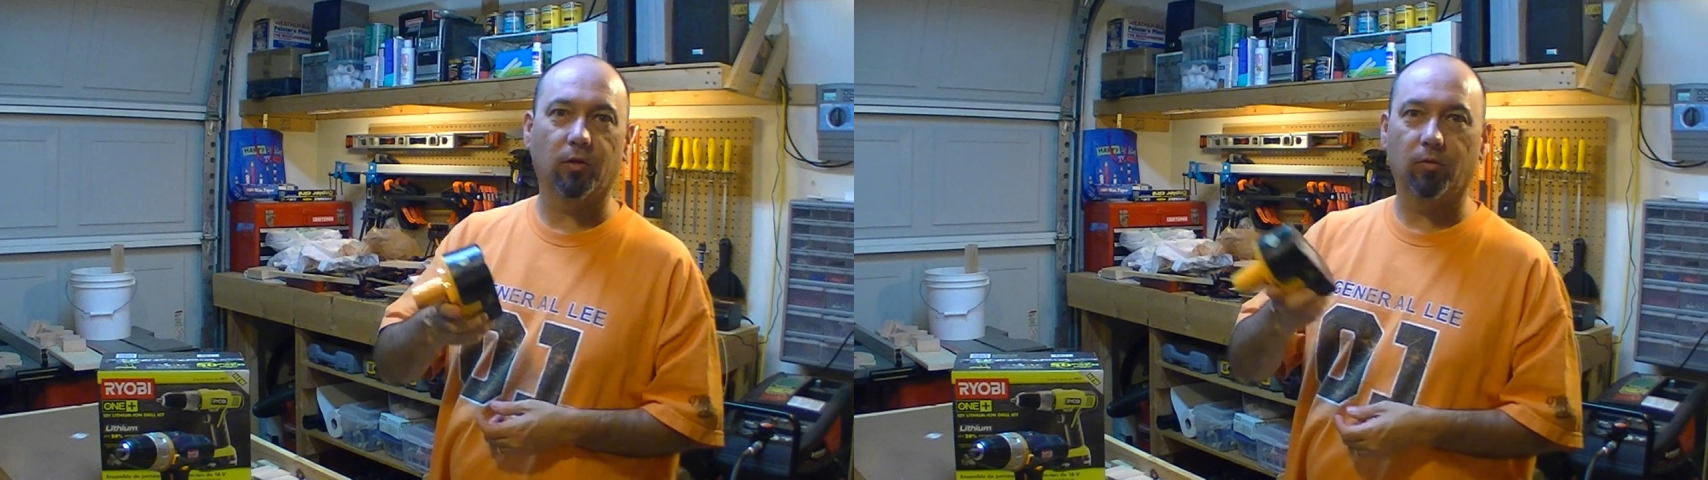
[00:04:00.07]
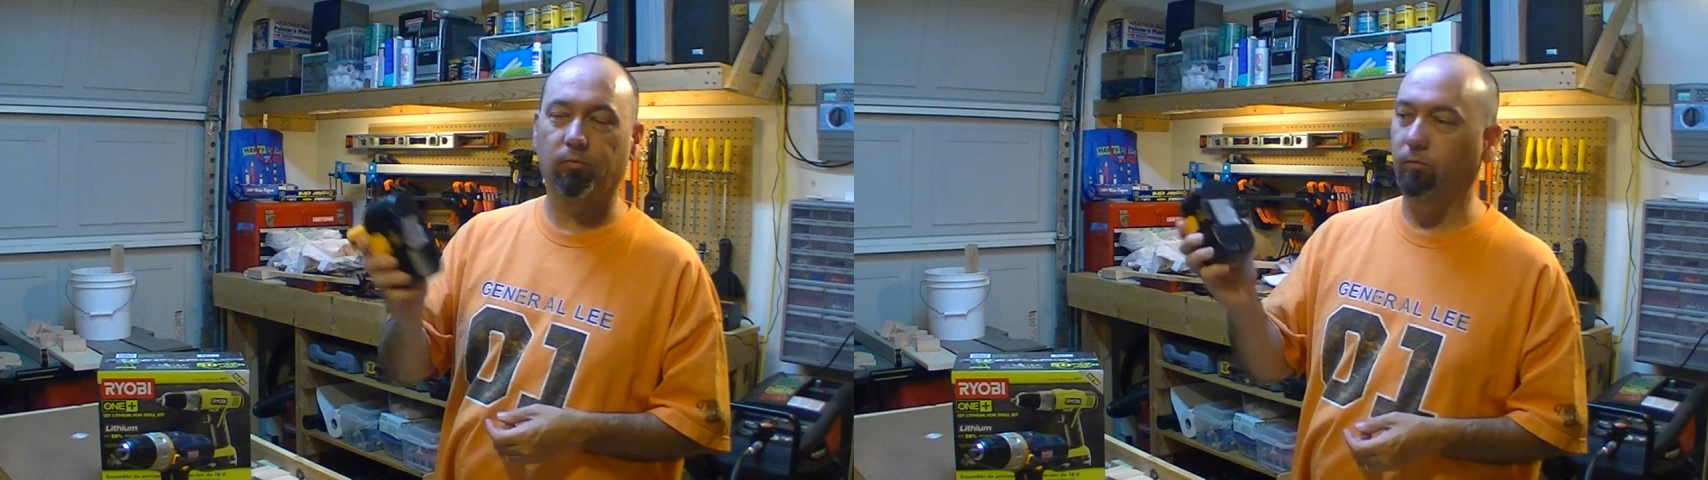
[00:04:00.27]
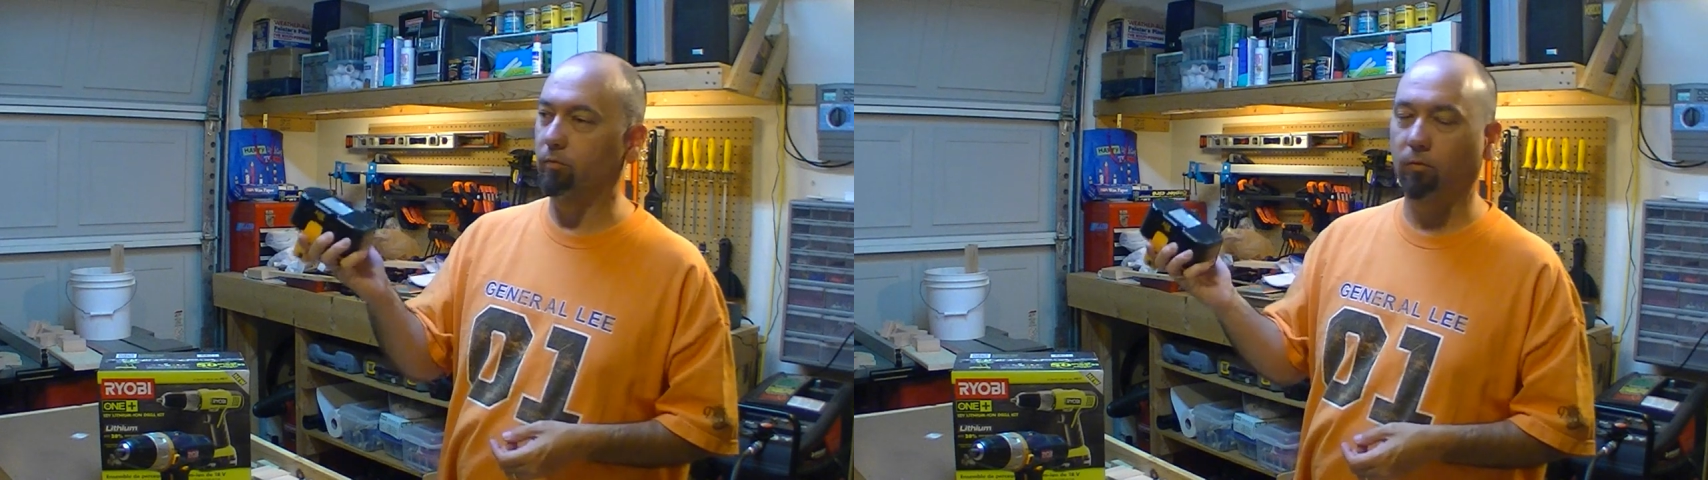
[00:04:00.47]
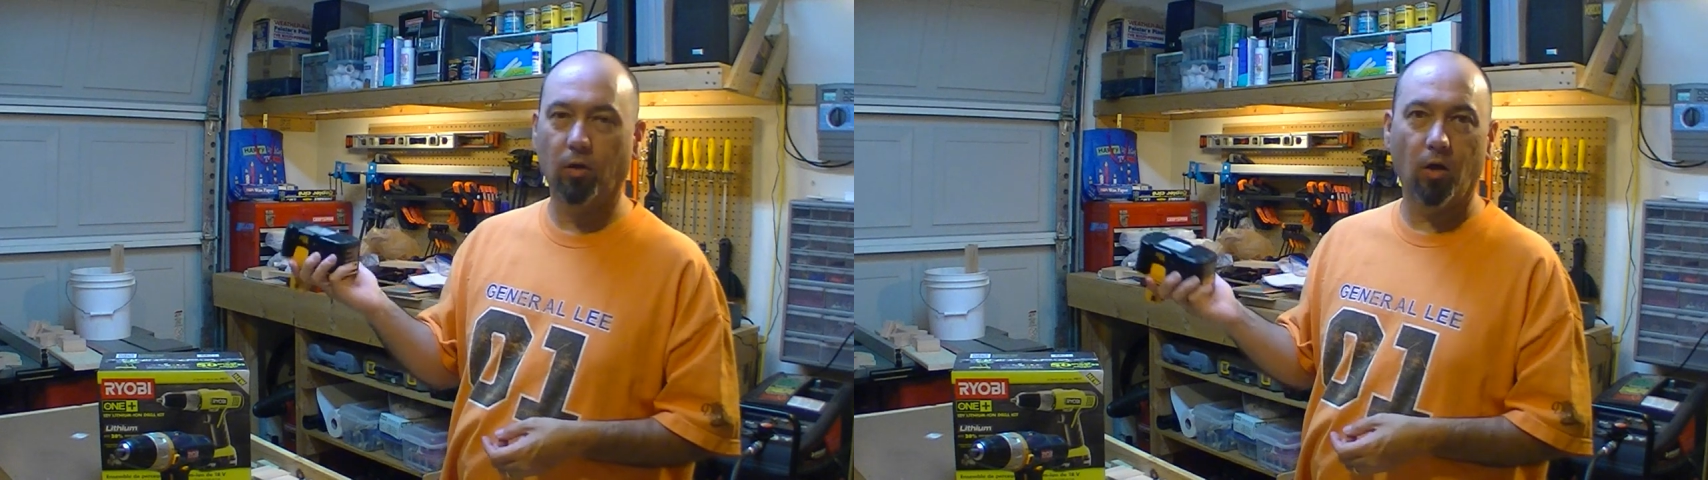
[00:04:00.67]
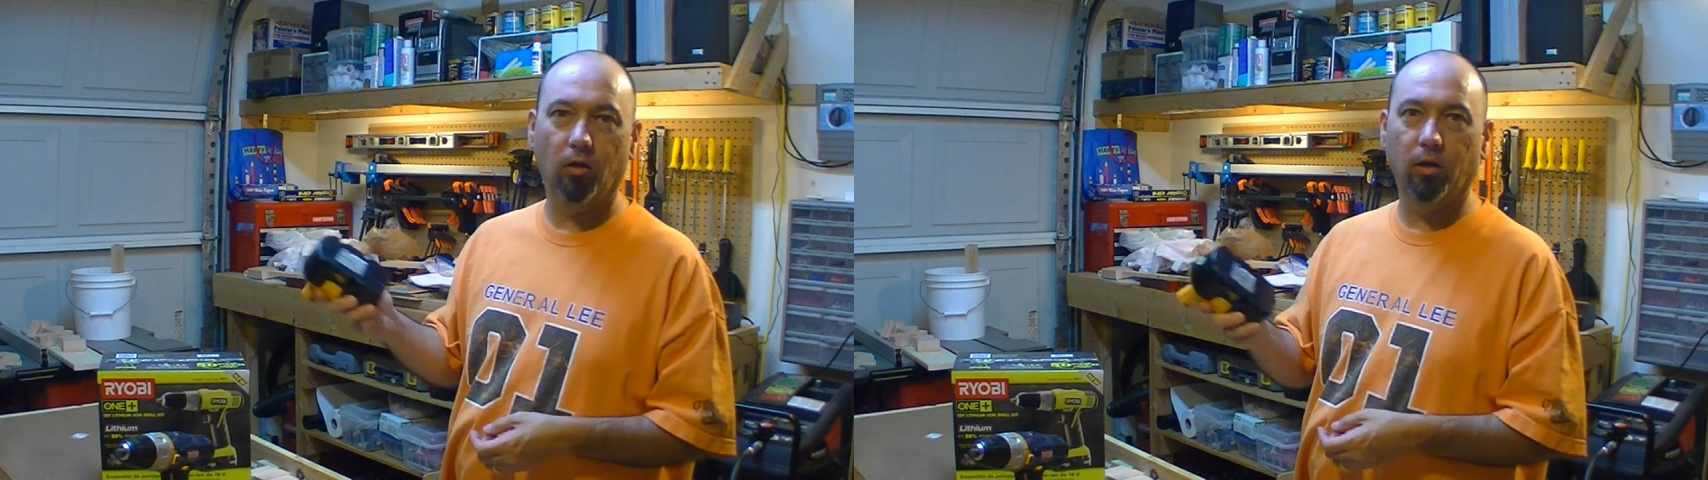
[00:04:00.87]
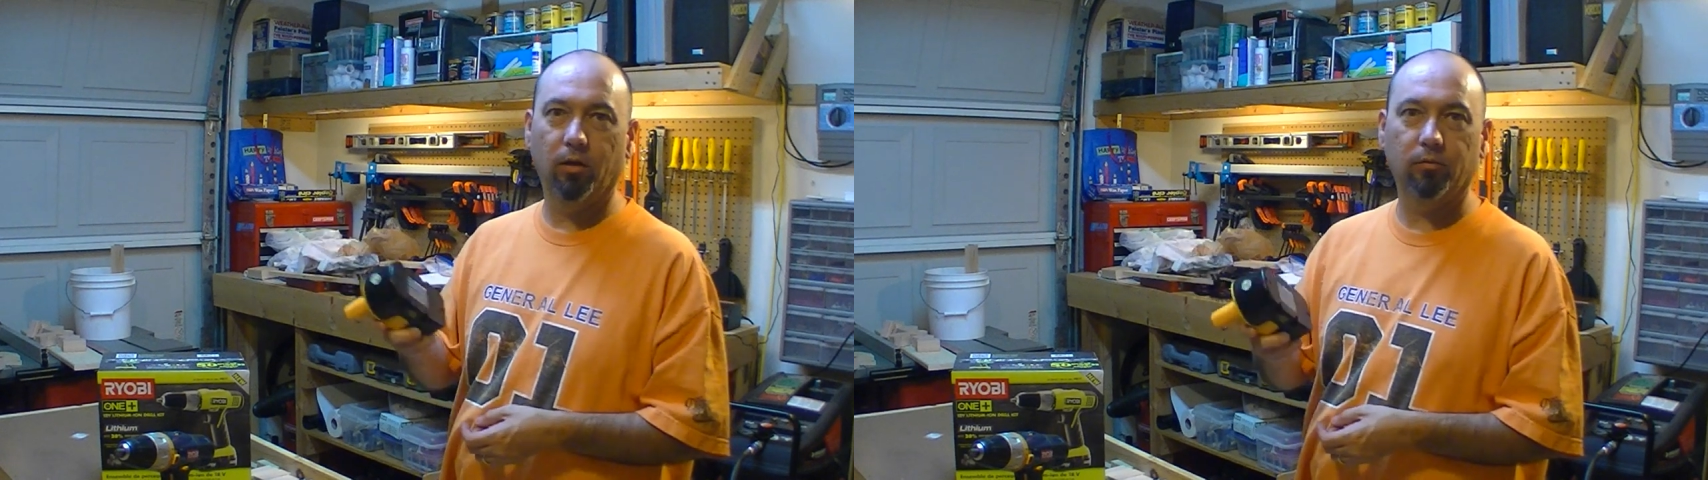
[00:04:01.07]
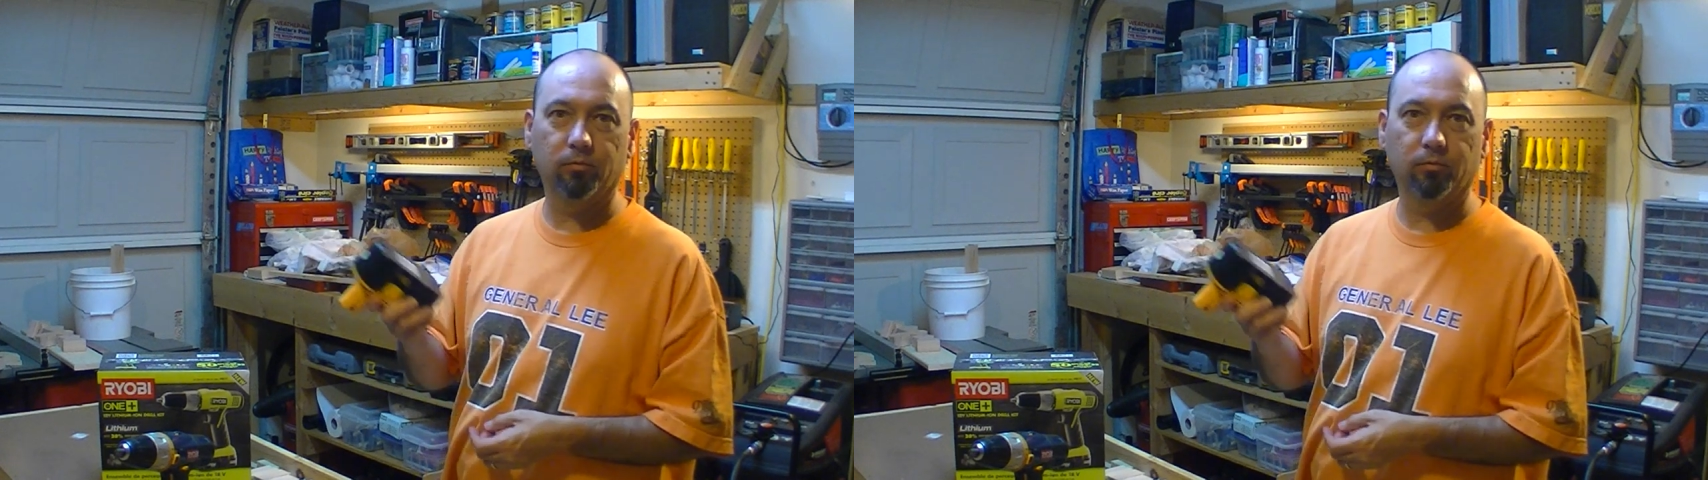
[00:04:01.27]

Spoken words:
So, I'll